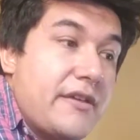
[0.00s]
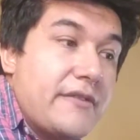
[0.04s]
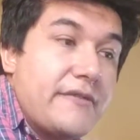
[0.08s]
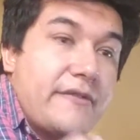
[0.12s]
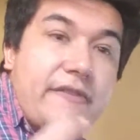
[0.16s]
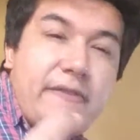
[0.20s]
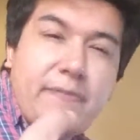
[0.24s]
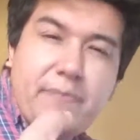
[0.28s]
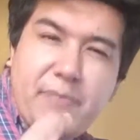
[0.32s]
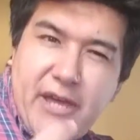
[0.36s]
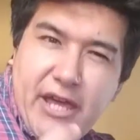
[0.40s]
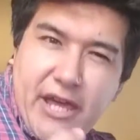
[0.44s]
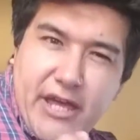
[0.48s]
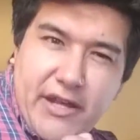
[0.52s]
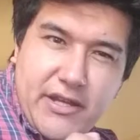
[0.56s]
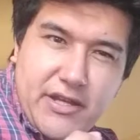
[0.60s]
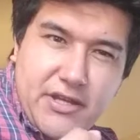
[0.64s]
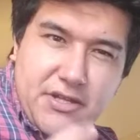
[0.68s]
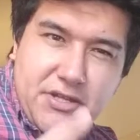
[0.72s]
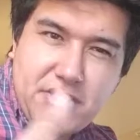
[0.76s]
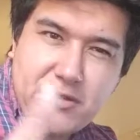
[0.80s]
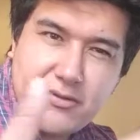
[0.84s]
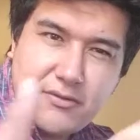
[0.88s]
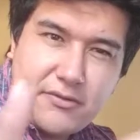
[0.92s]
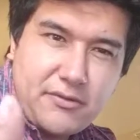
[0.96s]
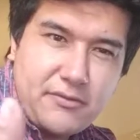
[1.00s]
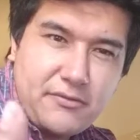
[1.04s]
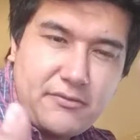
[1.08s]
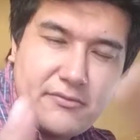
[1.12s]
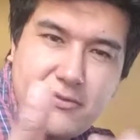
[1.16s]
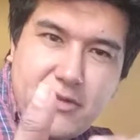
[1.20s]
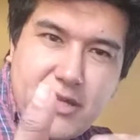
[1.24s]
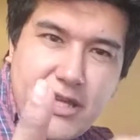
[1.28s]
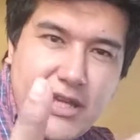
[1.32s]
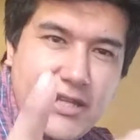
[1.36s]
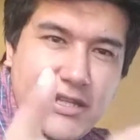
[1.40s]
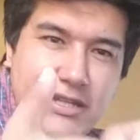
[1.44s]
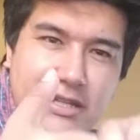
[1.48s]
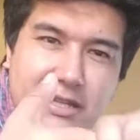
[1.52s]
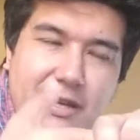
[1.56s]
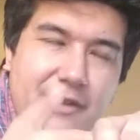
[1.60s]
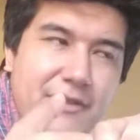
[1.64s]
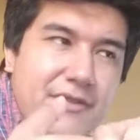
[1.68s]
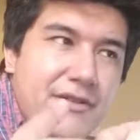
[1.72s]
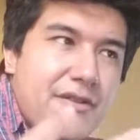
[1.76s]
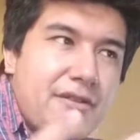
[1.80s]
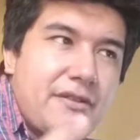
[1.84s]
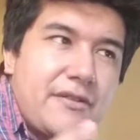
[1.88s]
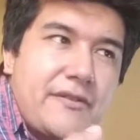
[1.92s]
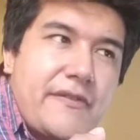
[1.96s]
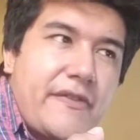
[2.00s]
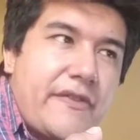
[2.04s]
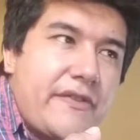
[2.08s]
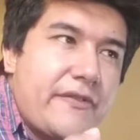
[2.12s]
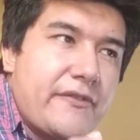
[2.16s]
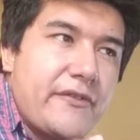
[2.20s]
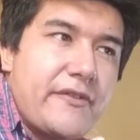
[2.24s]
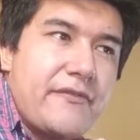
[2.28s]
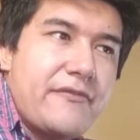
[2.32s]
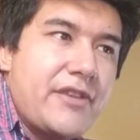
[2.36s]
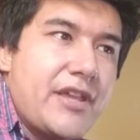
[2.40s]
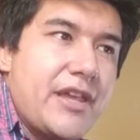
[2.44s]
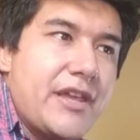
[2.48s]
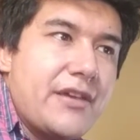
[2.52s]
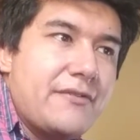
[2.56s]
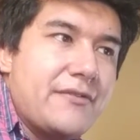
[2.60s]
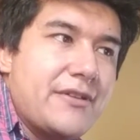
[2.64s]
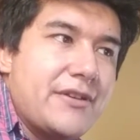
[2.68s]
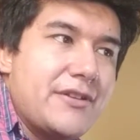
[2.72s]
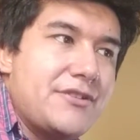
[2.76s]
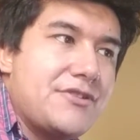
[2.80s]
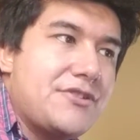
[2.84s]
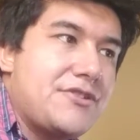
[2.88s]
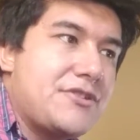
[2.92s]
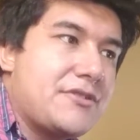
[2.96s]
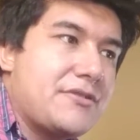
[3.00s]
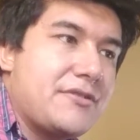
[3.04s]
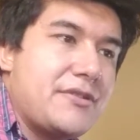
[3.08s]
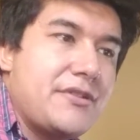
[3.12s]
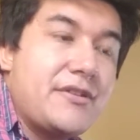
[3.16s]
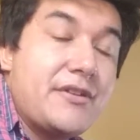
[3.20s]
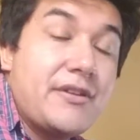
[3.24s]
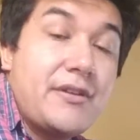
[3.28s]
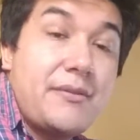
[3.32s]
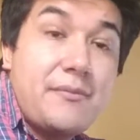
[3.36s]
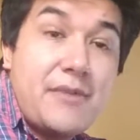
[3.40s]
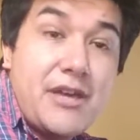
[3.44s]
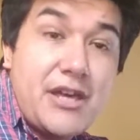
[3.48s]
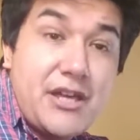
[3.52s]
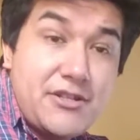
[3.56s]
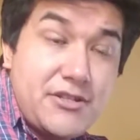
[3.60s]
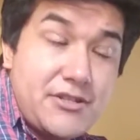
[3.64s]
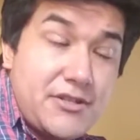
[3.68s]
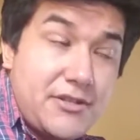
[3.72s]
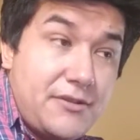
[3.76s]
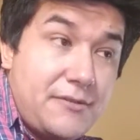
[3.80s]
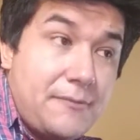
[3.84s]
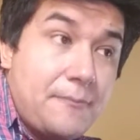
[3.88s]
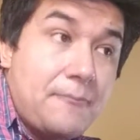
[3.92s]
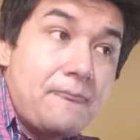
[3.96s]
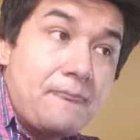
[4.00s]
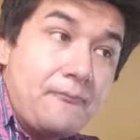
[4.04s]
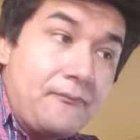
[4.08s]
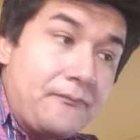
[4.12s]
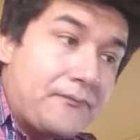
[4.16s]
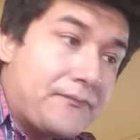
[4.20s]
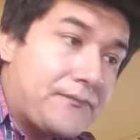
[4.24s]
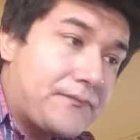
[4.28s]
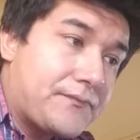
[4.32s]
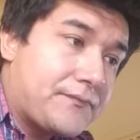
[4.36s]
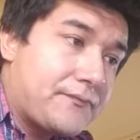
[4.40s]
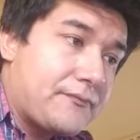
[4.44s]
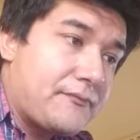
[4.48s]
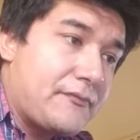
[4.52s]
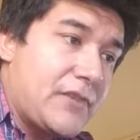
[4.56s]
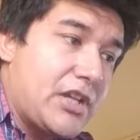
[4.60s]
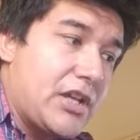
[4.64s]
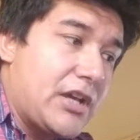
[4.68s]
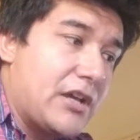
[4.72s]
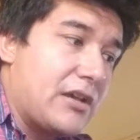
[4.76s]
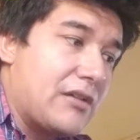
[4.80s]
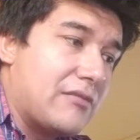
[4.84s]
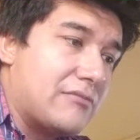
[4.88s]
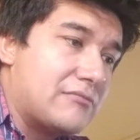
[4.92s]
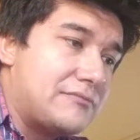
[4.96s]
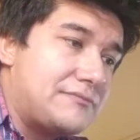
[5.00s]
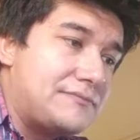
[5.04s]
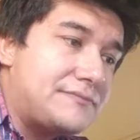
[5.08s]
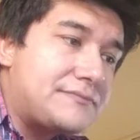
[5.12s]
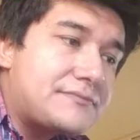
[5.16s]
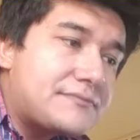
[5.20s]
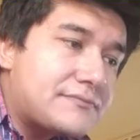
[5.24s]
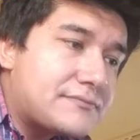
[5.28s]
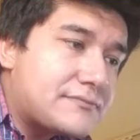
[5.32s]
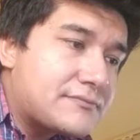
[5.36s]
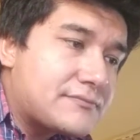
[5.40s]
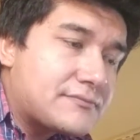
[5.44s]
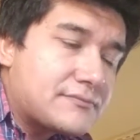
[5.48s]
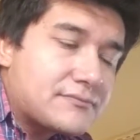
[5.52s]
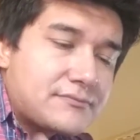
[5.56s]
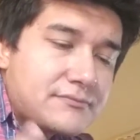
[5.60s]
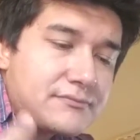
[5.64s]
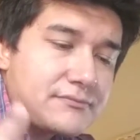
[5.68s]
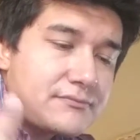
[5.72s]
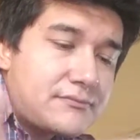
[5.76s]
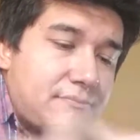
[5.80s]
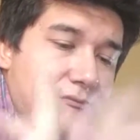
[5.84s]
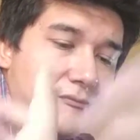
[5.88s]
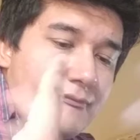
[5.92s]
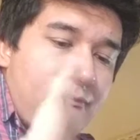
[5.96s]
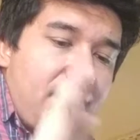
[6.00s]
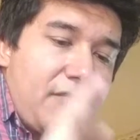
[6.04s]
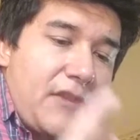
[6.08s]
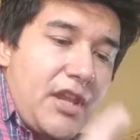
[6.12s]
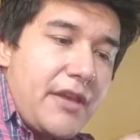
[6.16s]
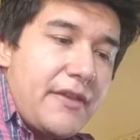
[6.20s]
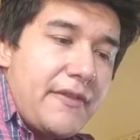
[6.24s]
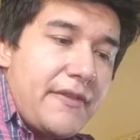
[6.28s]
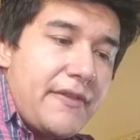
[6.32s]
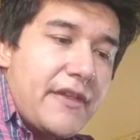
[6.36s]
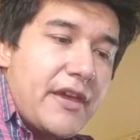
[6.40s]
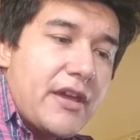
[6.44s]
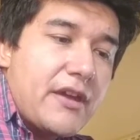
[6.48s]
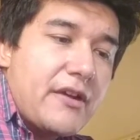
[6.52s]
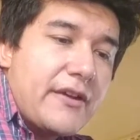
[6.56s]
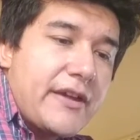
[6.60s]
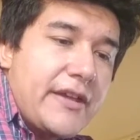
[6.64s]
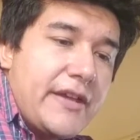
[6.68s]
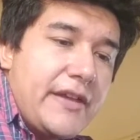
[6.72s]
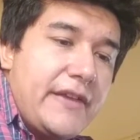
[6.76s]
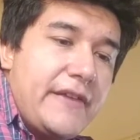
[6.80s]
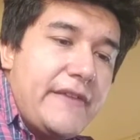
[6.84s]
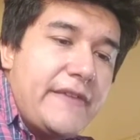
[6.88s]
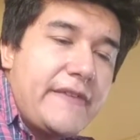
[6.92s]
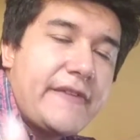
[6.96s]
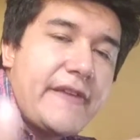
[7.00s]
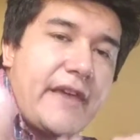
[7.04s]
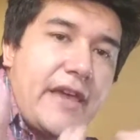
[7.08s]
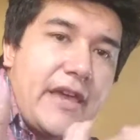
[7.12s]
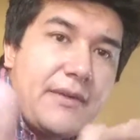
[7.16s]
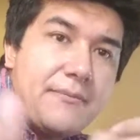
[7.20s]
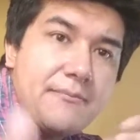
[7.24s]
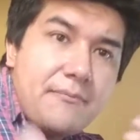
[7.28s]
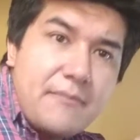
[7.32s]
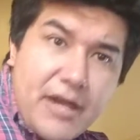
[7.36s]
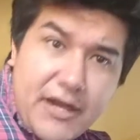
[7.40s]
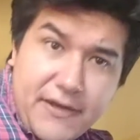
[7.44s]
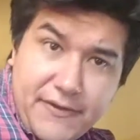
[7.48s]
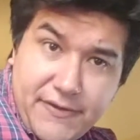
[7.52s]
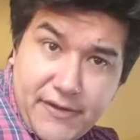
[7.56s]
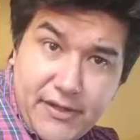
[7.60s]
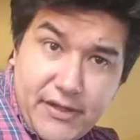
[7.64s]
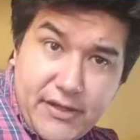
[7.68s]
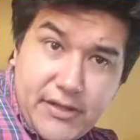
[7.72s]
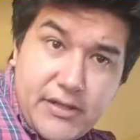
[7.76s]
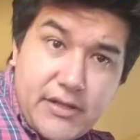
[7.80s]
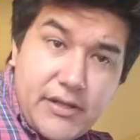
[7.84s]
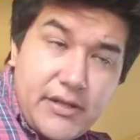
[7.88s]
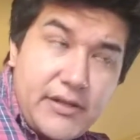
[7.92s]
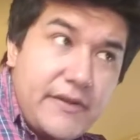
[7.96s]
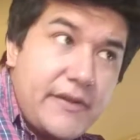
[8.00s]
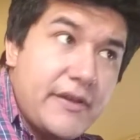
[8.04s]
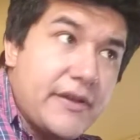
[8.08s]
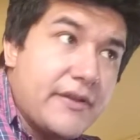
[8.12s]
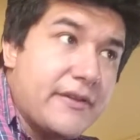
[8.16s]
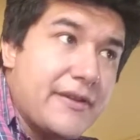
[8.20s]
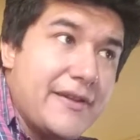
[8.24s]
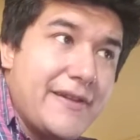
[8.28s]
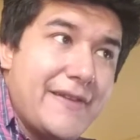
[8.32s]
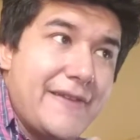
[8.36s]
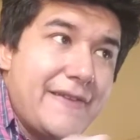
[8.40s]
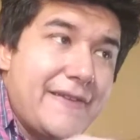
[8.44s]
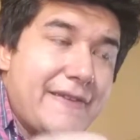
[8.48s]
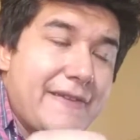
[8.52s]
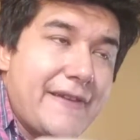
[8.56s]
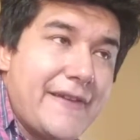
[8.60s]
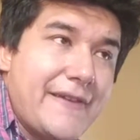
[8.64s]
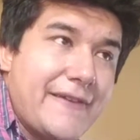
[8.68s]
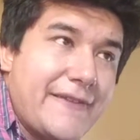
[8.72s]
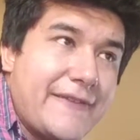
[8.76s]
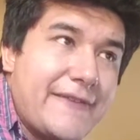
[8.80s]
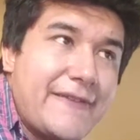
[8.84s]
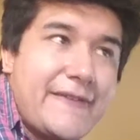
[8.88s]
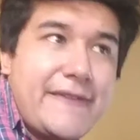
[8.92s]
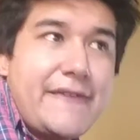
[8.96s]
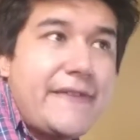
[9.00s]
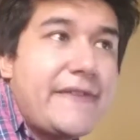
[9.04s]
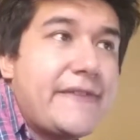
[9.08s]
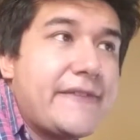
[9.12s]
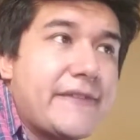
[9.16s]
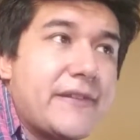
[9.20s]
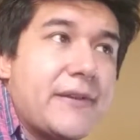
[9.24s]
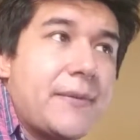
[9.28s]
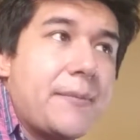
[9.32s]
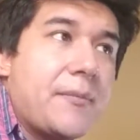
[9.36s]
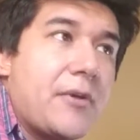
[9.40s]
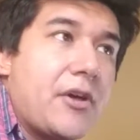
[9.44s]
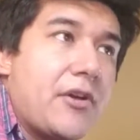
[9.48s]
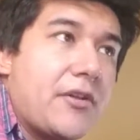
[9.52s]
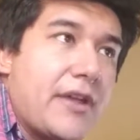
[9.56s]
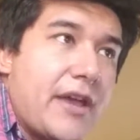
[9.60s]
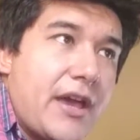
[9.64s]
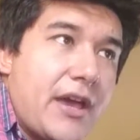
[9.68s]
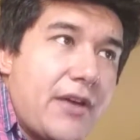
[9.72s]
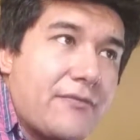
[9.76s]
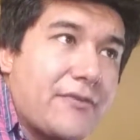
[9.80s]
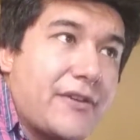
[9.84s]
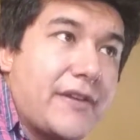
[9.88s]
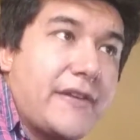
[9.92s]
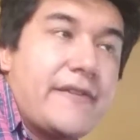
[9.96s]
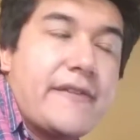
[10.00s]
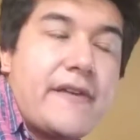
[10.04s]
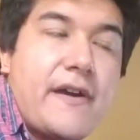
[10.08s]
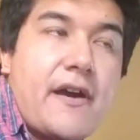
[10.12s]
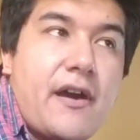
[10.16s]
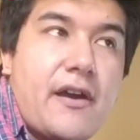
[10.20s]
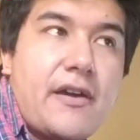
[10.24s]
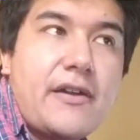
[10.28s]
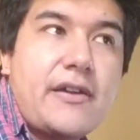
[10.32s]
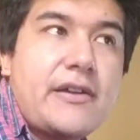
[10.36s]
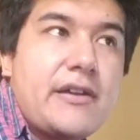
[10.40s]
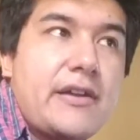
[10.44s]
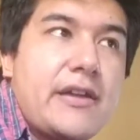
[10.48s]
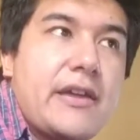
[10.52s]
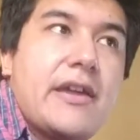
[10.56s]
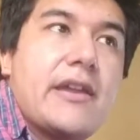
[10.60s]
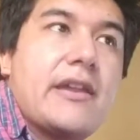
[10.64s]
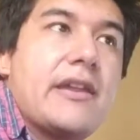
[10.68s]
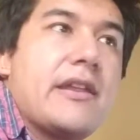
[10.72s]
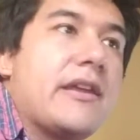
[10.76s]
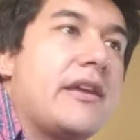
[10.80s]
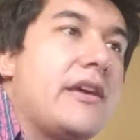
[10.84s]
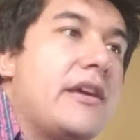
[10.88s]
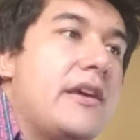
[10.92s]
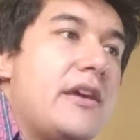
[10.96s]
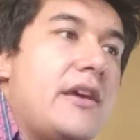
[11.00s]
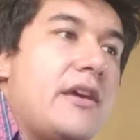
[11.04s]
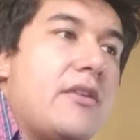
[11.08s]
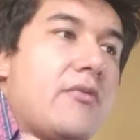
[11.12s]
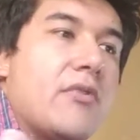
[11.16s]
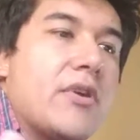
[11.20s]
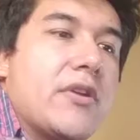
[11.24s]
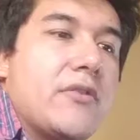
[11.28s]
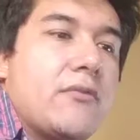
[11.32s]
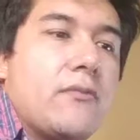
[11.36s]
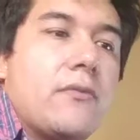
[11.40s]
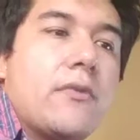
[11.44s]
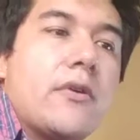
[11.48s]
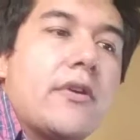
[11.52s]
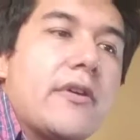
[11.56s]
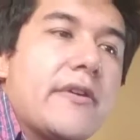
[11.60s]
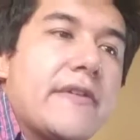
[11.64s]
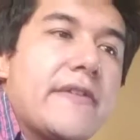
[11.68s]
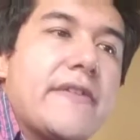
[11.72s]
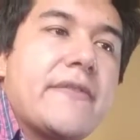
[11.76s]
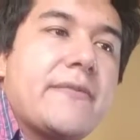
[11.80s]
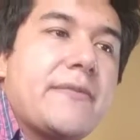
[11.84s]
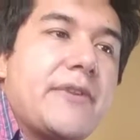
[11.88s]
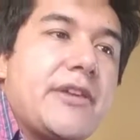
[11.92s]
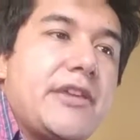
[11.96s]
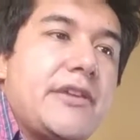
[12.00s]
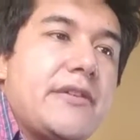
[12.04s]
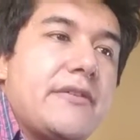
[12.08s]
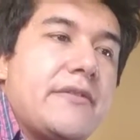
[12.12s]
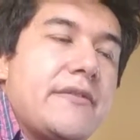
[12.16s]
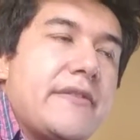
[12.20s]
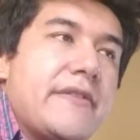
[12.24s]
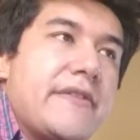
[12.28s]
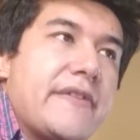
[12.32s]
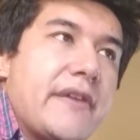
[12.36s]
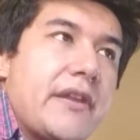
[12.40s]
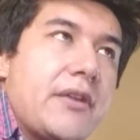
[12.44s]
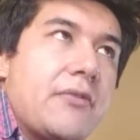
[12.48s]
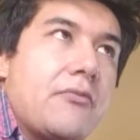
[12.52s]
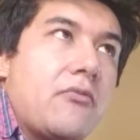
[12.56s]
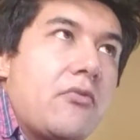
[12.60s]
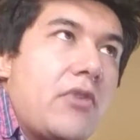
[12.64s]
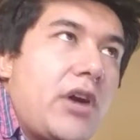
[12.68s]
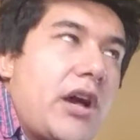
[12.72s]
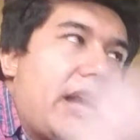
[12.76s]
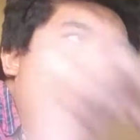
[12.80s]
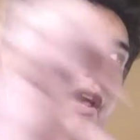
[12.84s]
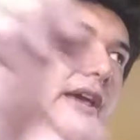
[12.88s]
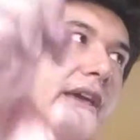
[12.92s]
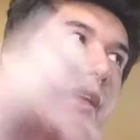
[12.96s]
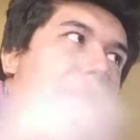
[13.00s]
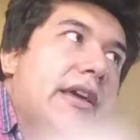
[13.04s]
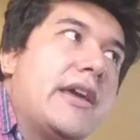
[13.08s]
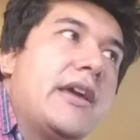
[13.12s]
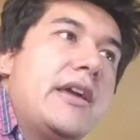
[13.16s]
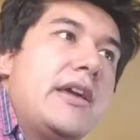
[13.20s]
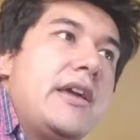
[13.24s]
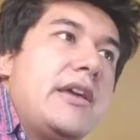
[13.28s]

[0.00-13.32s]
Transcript: Spanish or any other sort of language you can imagine. Um, there is a method, there is a system on how we talk and what words we use and why